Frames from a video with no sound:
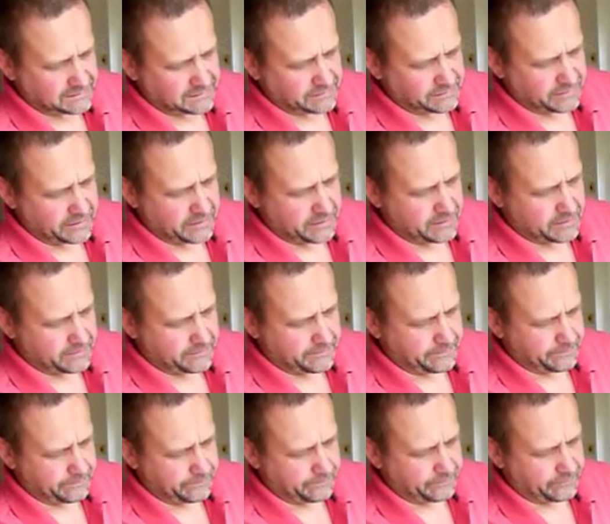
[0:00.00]
There we are.
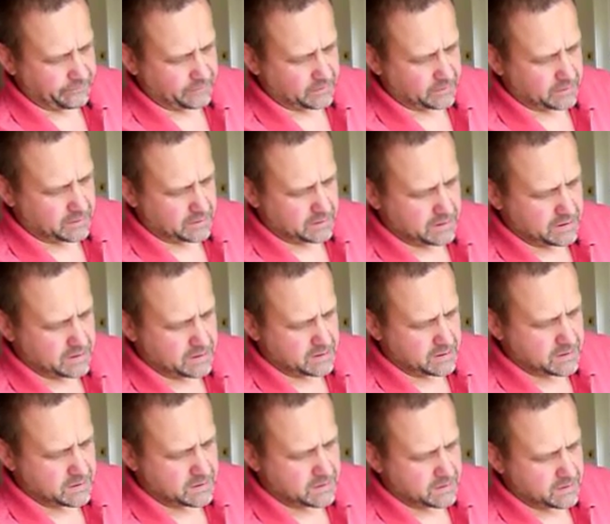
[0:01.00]
Okay,
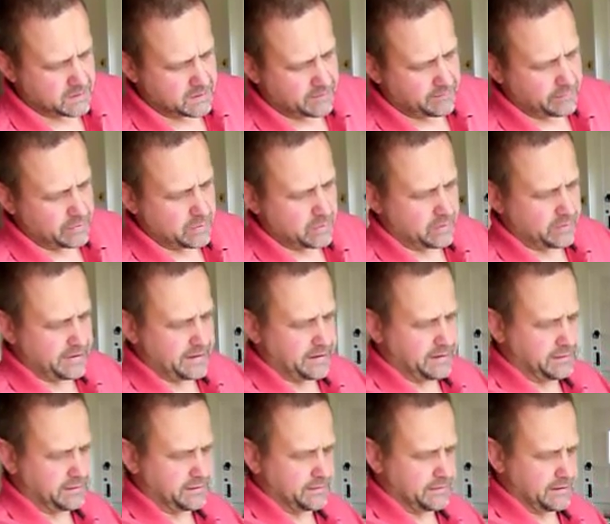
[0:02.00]
pour that
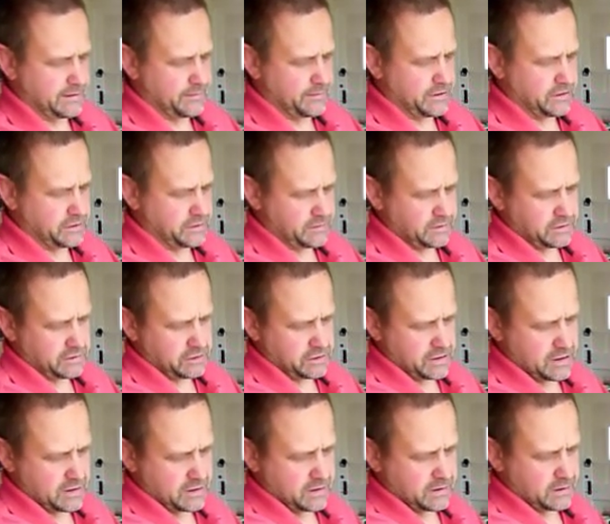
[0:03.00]
into our measuring
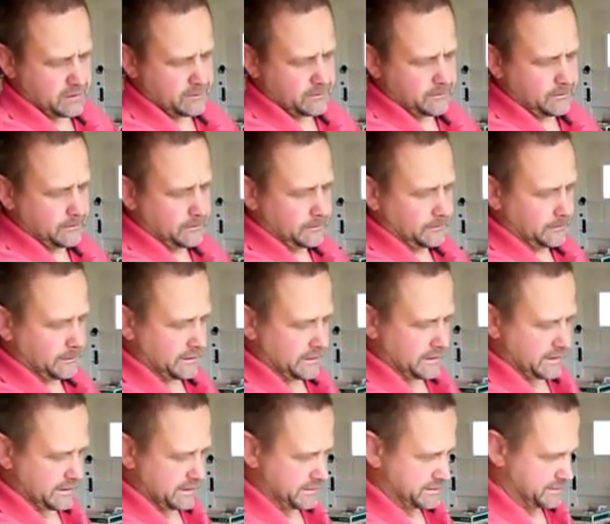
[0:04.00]
jug.
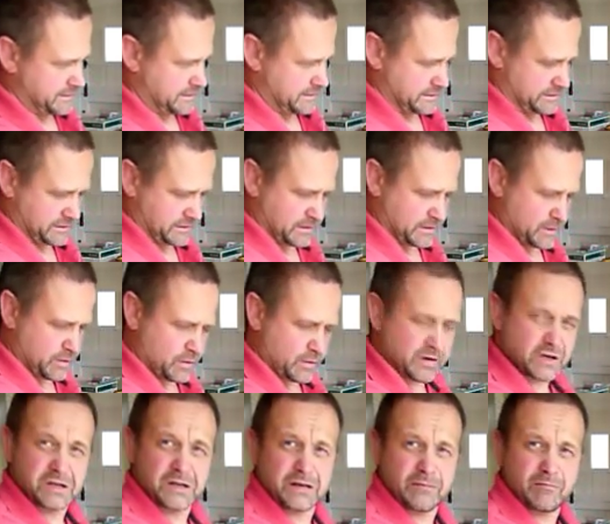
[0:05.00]
It's a nice
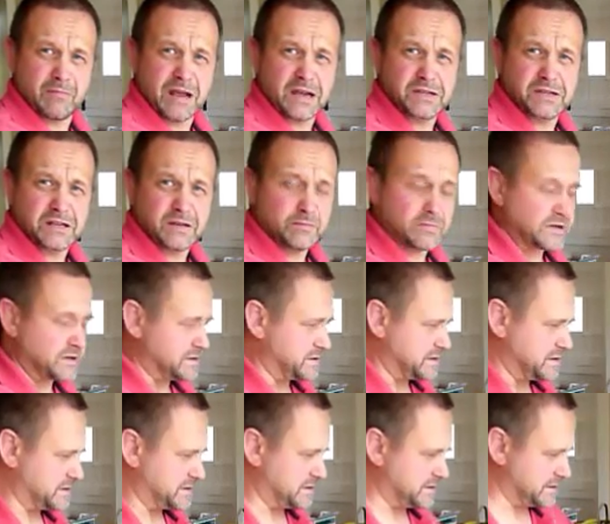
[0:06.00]
gloriously messy
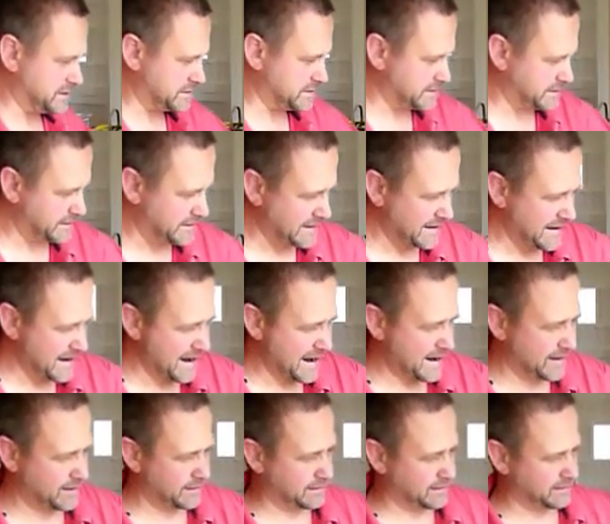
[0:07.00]
business, this.
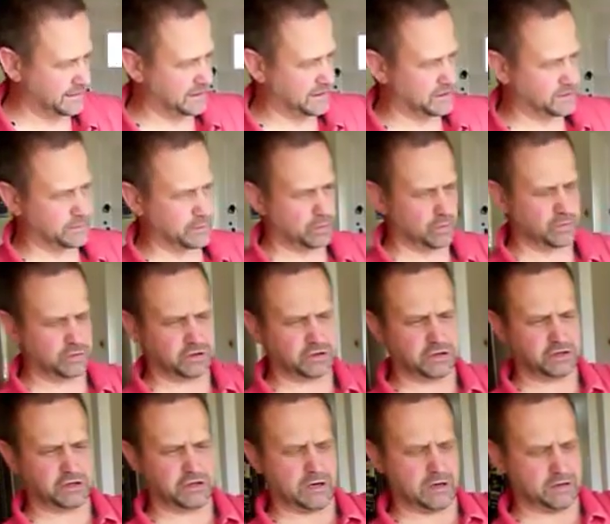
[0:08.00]
And look at these
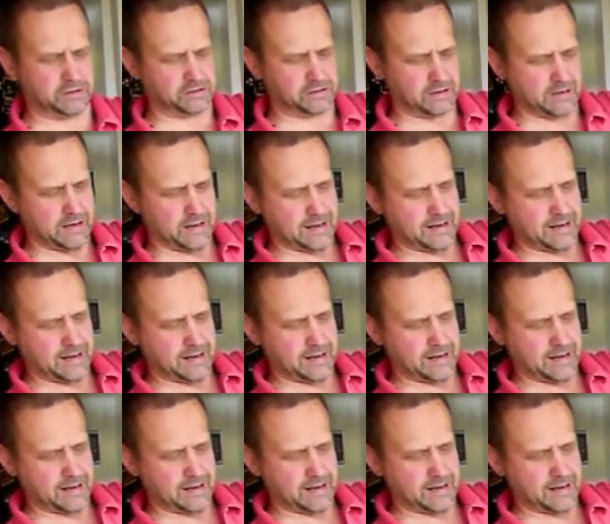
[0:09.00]
gorgeous jars.